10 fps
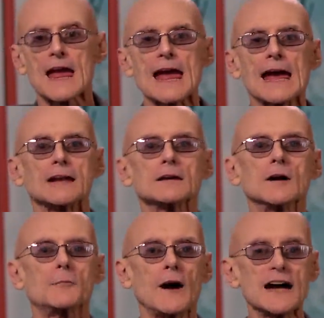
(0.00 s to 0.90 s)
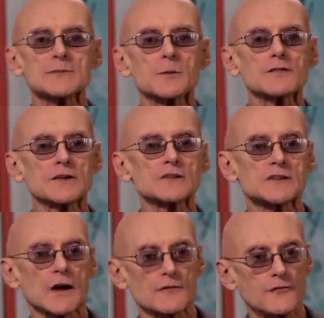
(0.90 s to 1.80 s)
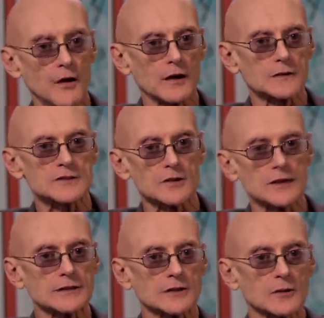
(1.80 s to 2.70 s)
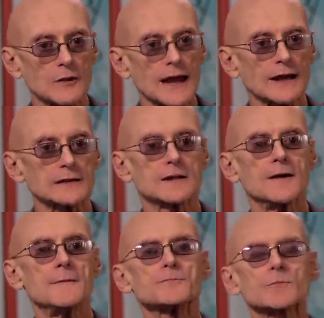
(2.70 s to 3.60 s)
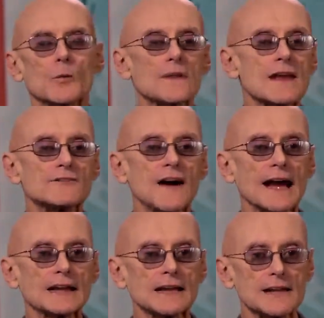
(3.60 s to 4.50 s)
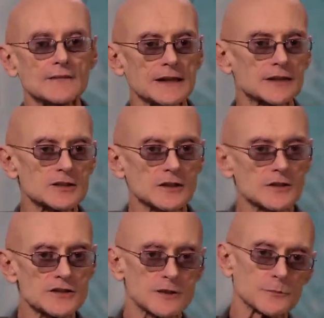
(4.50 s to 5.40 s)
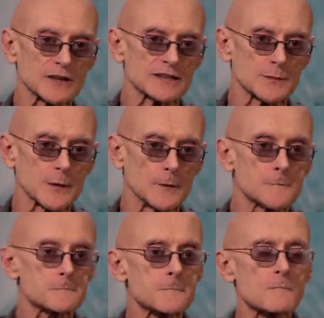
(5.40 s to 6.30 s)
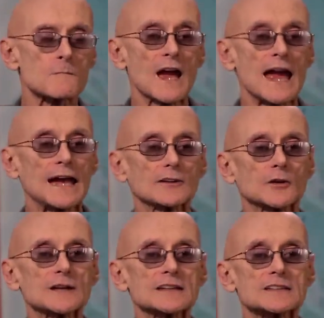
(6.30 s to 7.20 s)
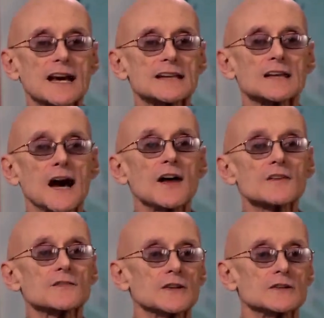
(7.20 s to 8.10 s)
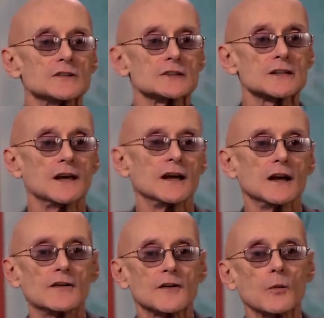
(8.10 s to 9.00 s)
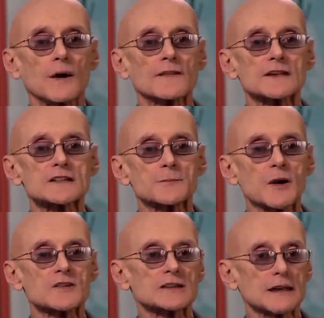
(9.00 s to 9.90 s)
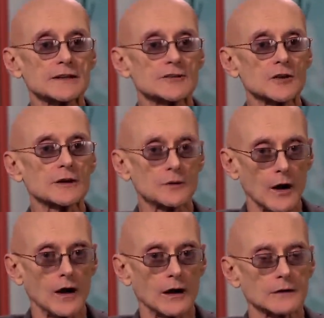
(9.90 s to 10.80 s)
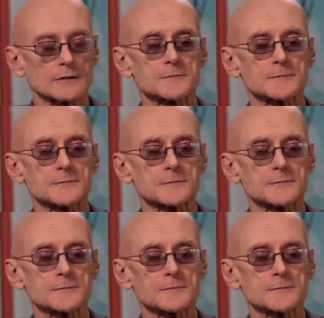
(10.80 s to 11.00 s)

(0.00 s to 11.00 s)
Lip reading: And possible views are false or incorrect when they violate the exclusion principle and criticize other views for what they're supposedly doing wrong,